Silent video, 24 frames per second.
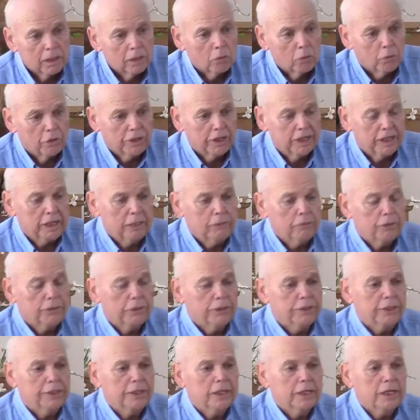when he
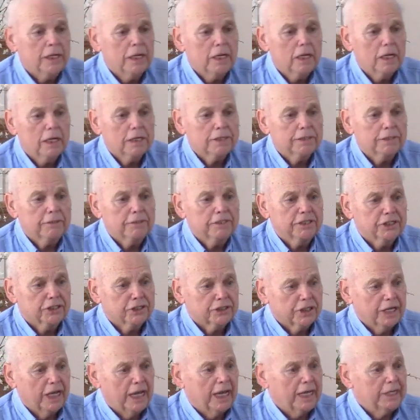would
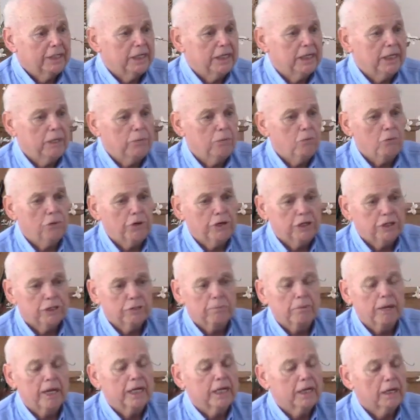decide that he wanted to
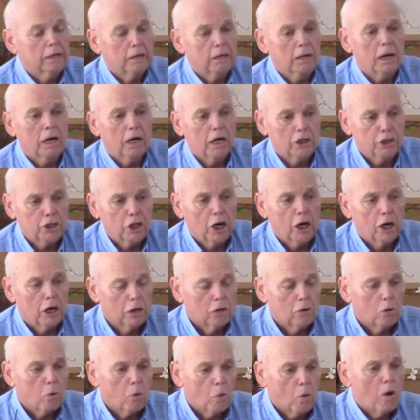make a, a,
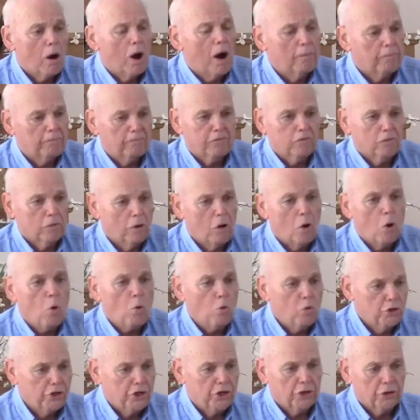a crop for a
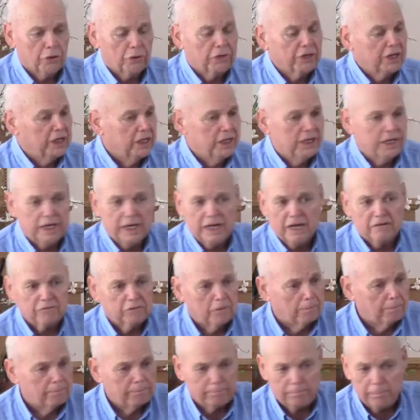whole year and he didn't have
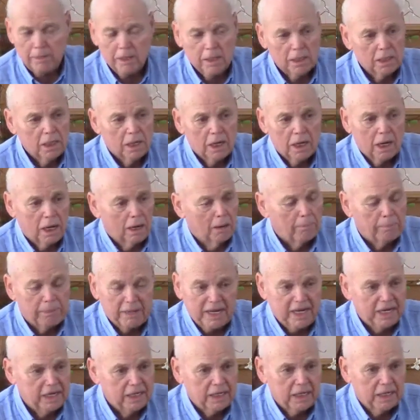a, a
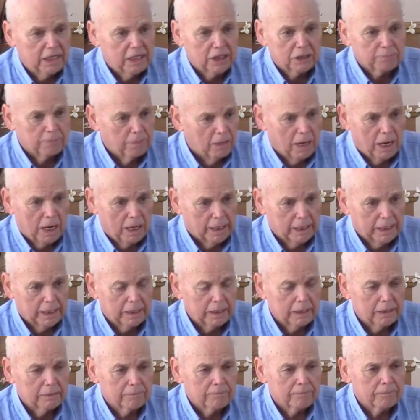penny in his
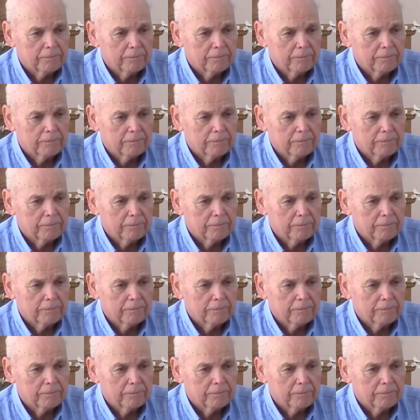pocket.